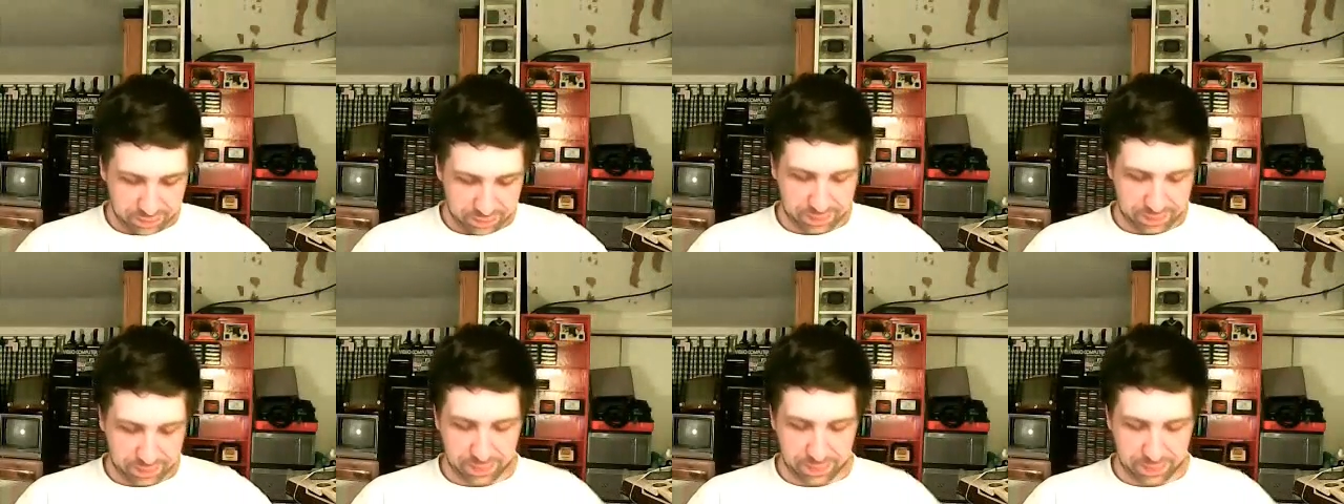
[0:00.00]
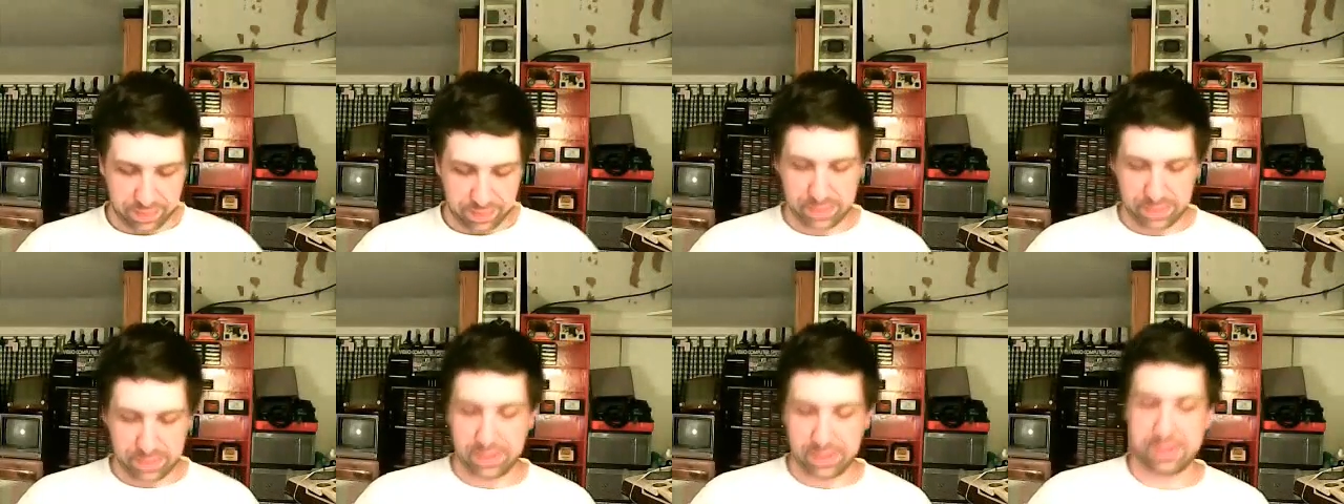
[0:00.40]

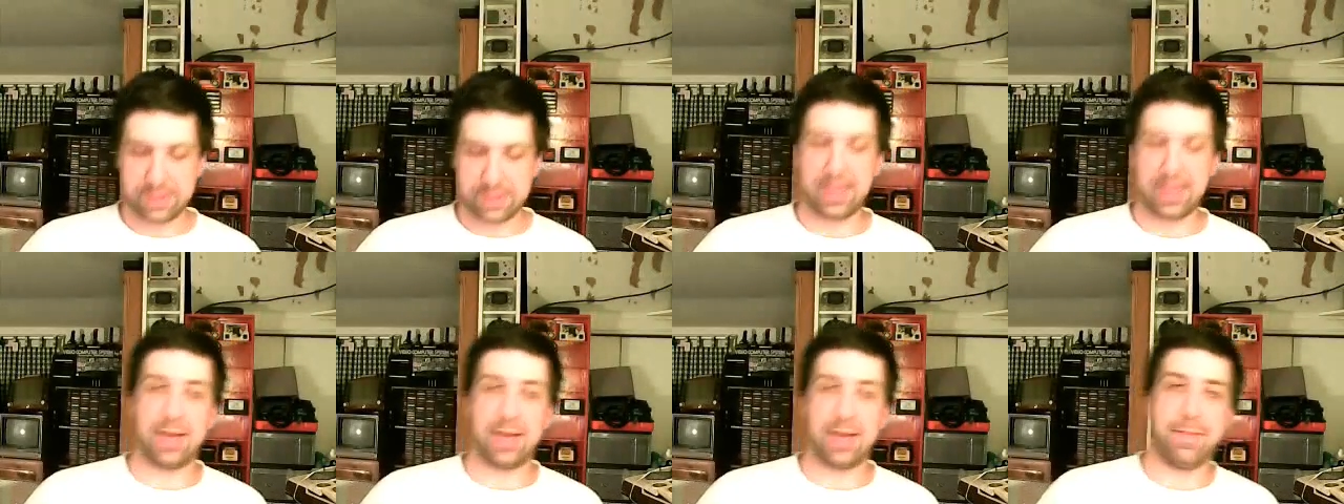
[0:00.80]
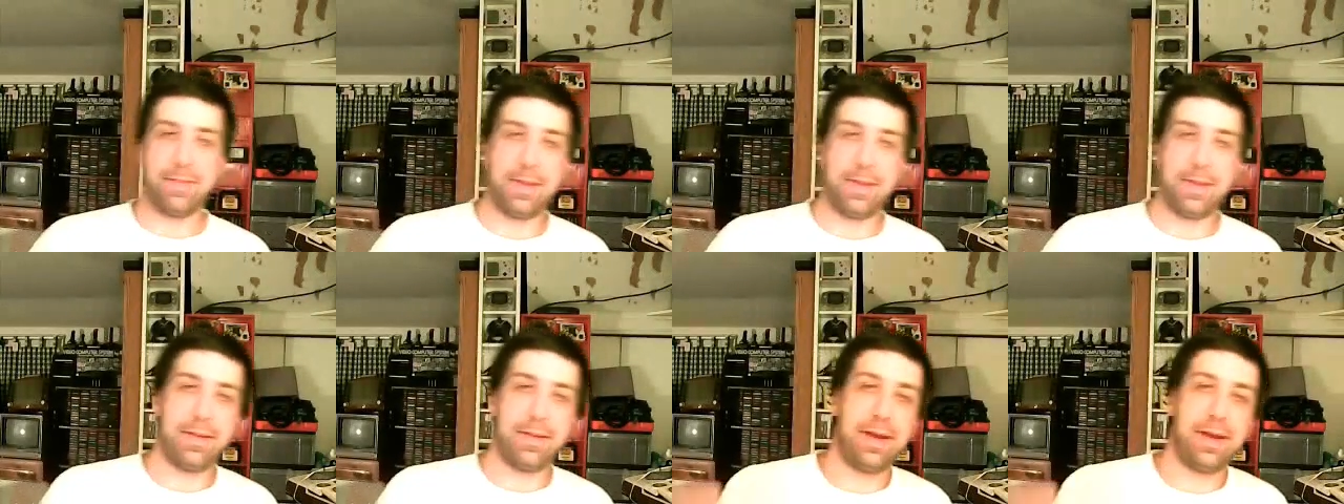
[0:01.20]
For the
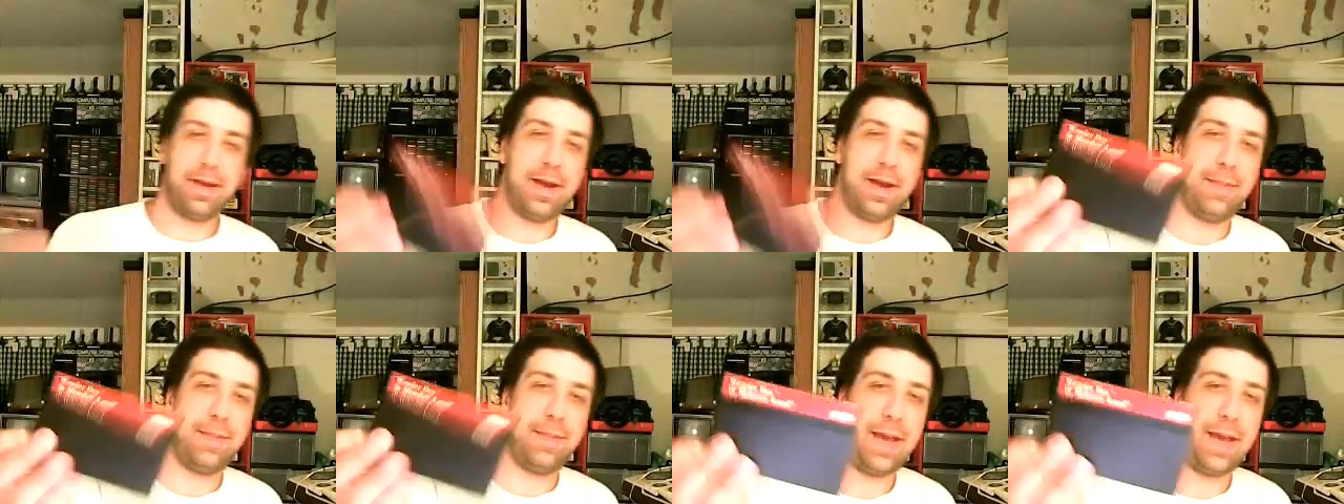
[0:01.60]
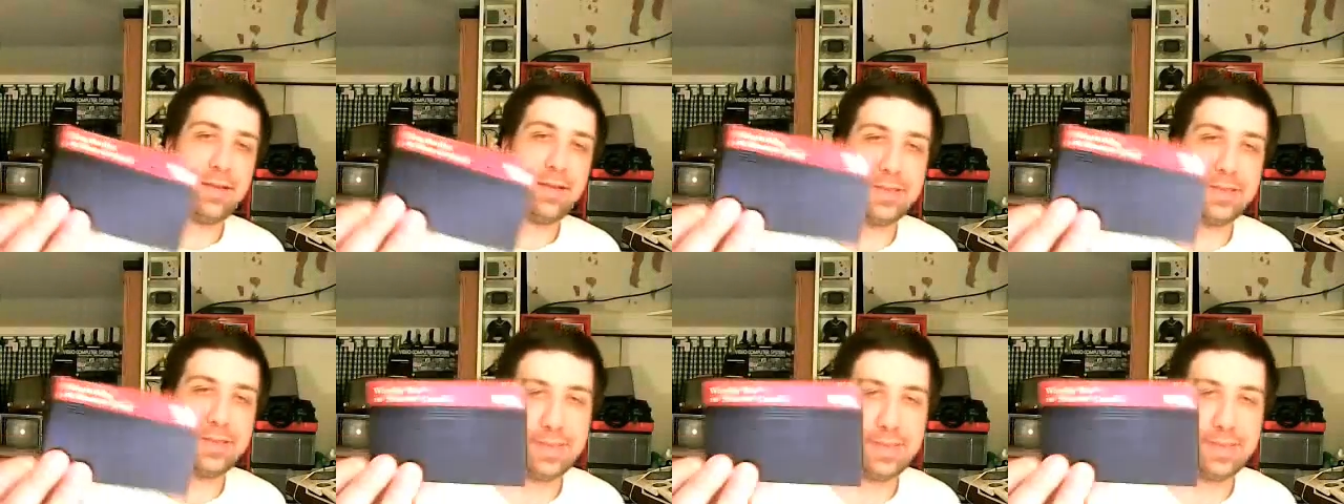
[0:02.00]
Sega
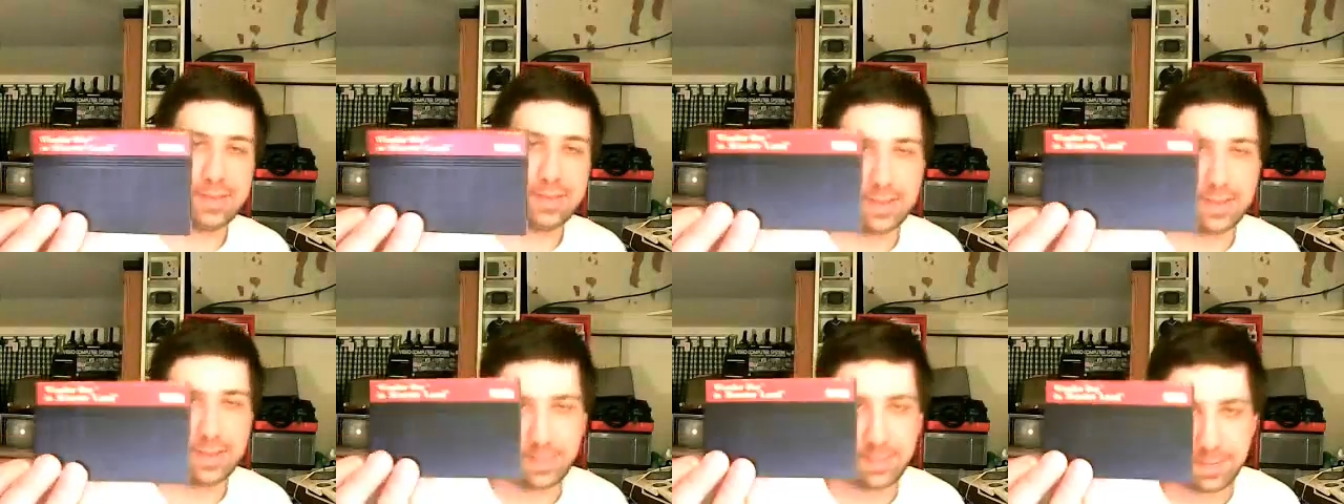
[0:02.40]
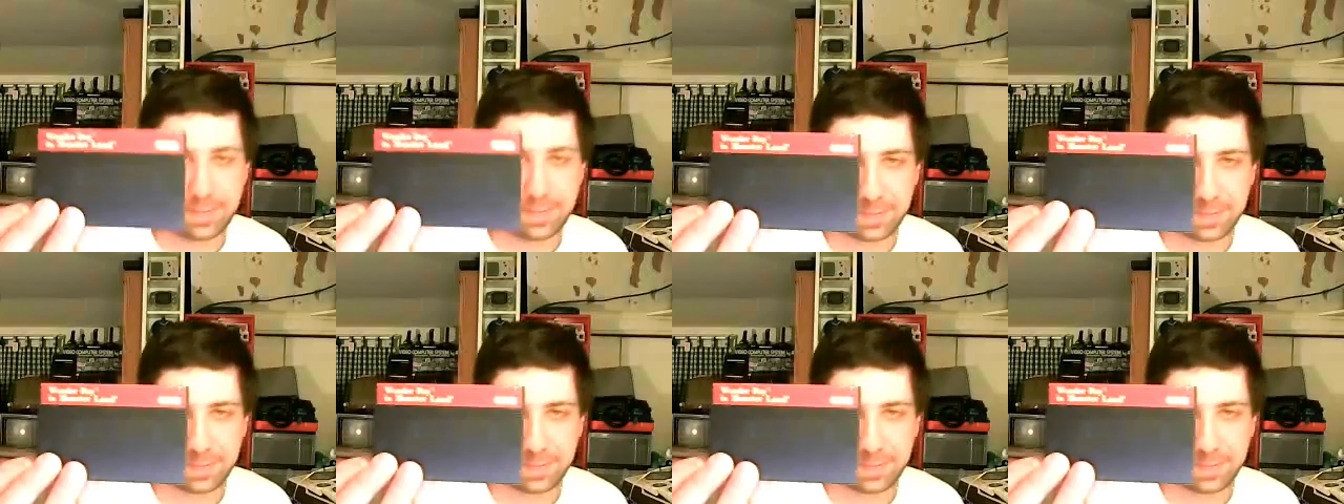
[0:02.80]
Master System,